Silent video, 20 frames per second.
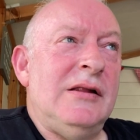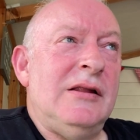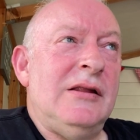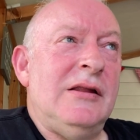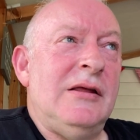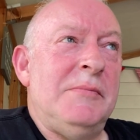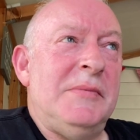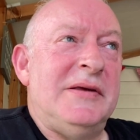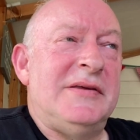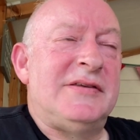
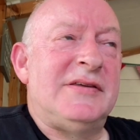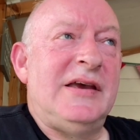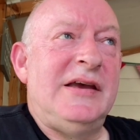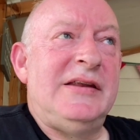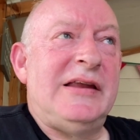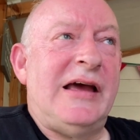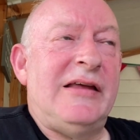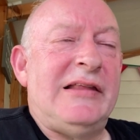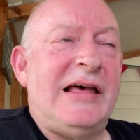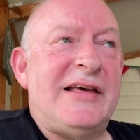Let me see
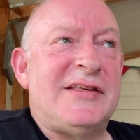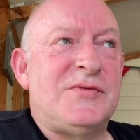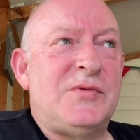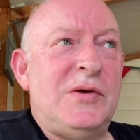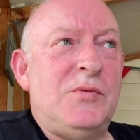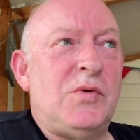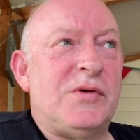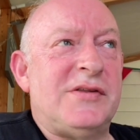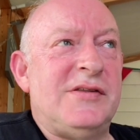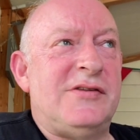now. Last
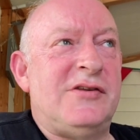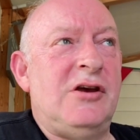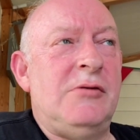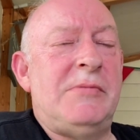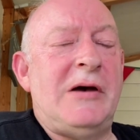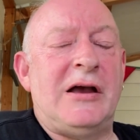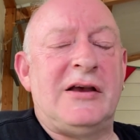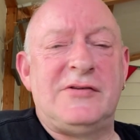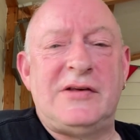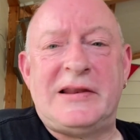week wasn't too
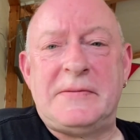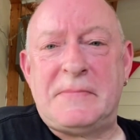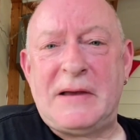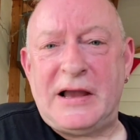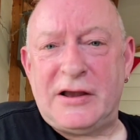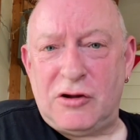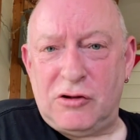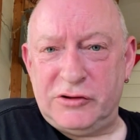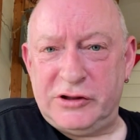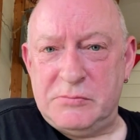bad because I had a
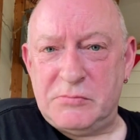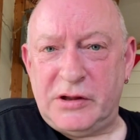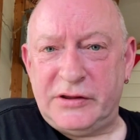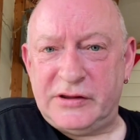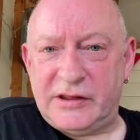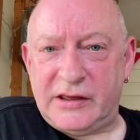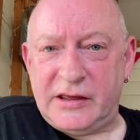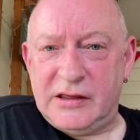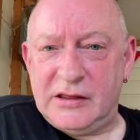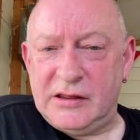bank holiday
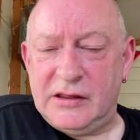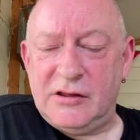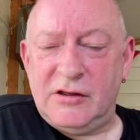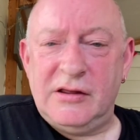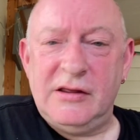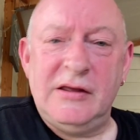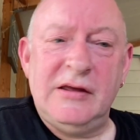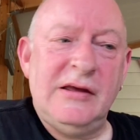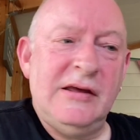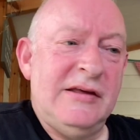Monday.
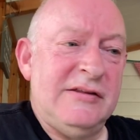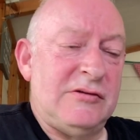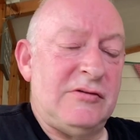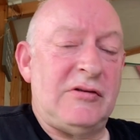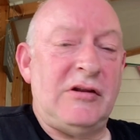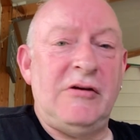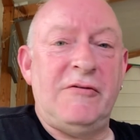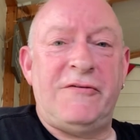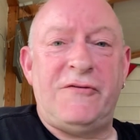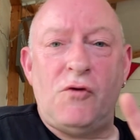So it was
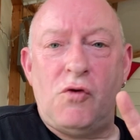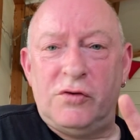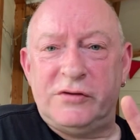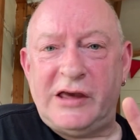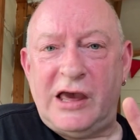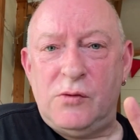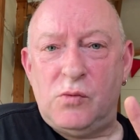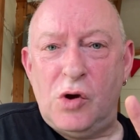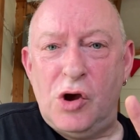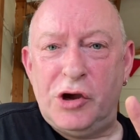only a
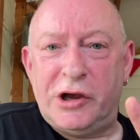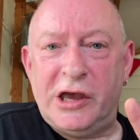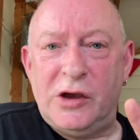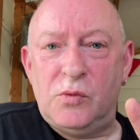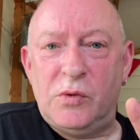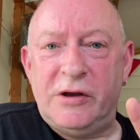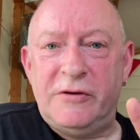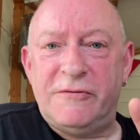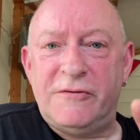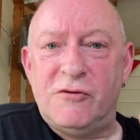4-day working
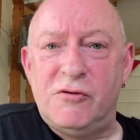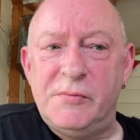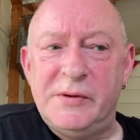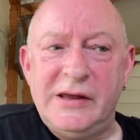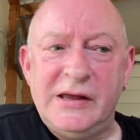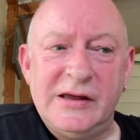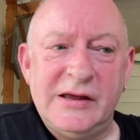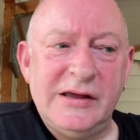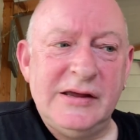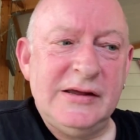week for me.
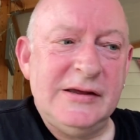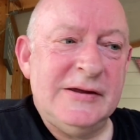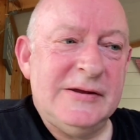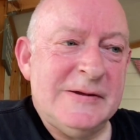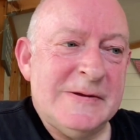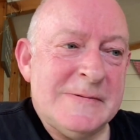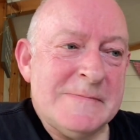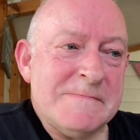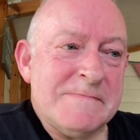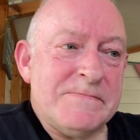
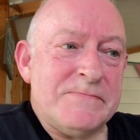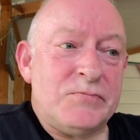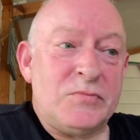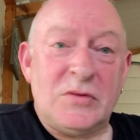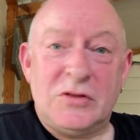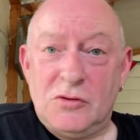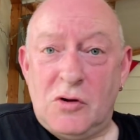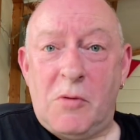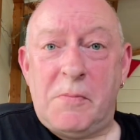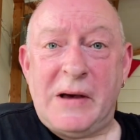
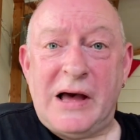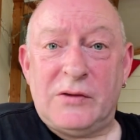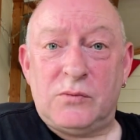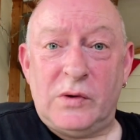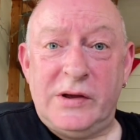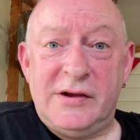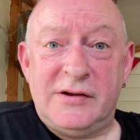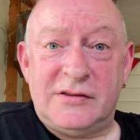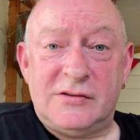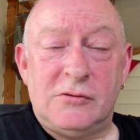Not a bad
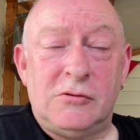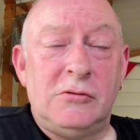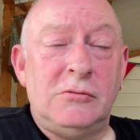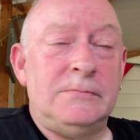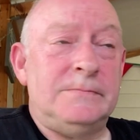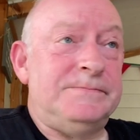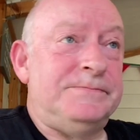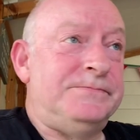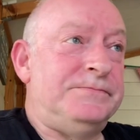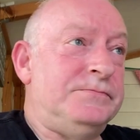week at all.
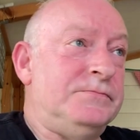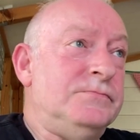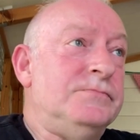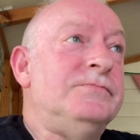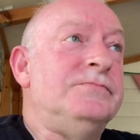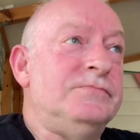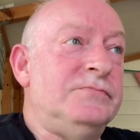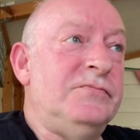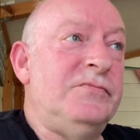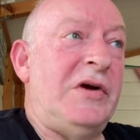
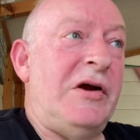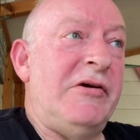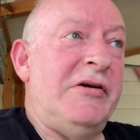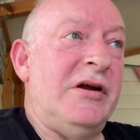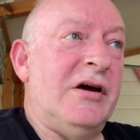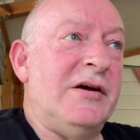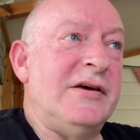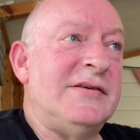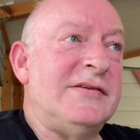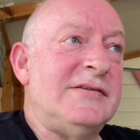Very
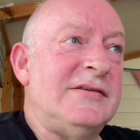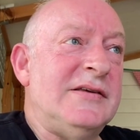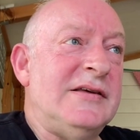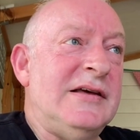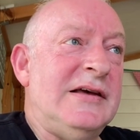nice.